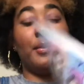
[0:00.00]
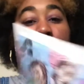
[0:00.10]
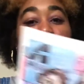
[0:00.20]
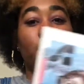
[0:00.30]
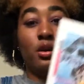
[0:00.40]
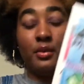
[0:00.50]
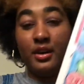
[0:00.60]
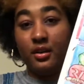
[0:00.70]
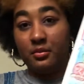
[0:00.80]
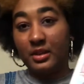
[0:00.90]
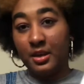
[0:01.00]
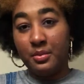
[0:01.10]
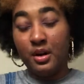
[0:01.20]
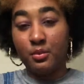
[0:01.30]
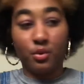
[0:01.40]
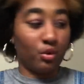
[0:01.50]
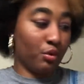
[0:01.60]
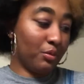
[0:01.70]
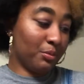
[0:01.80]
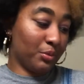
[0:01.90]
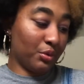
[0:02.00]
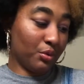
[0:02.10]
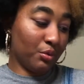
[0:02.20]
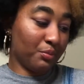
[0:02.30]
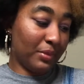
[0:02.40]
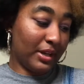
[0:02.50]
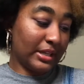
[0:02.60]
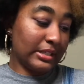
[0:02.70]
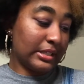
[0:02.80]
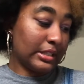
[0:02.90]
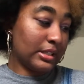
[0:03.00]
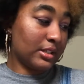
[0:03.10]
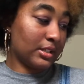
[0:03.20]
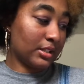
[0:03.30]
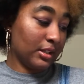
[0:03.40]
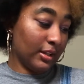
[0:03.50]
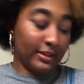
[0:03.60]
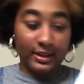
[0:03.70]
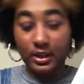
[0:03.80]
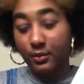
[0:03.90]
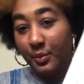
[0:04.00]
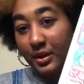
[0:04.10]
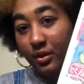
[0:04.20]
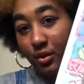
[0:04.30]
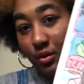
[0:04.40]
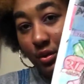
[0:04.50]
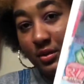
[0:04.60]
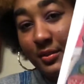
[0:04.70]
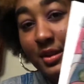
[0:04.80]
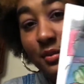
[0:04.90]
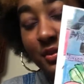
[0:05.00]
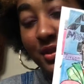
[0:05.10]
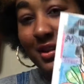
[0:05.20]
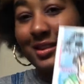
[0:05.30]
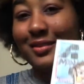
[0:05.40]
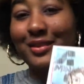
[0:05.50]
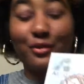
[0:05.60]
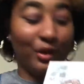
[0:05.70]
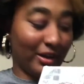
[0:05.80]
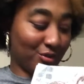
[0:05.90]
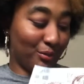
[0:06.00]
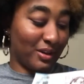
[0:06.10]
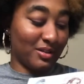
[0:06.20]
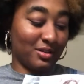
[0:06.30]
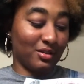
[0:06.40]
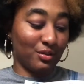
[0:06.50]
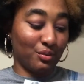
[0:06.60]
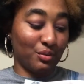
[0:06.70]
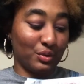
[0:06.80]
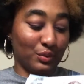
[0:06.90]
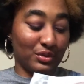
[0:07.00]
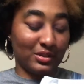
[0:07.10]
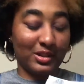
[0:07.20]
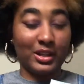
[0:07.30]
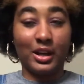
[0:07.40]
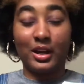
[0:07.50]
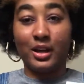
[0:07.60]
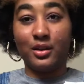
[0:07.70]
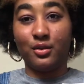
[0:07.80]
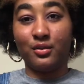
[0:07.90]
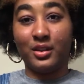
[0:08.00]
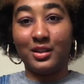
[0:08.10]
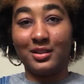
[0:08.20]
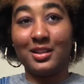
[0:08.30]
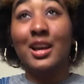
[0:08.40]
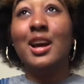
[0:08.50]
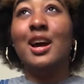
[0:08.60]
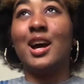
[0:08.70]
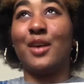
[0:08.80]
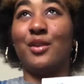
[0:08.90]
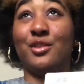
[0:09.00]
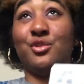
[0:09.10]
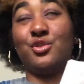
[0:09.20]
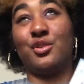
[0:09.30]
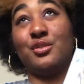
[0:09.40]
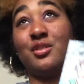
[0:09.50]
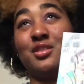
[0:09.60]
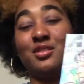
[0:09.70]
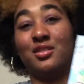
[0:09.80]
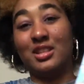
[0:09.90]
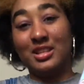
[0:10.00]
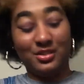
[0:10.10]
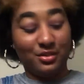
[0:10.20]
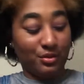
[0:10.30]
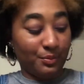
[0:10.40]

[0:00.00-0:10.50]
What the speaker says: I did all my K-pop girl group biases. Cause again, I'm a big girl. Some of them were actual biases. Other ones were just like, I'd rather draw you because you look easier.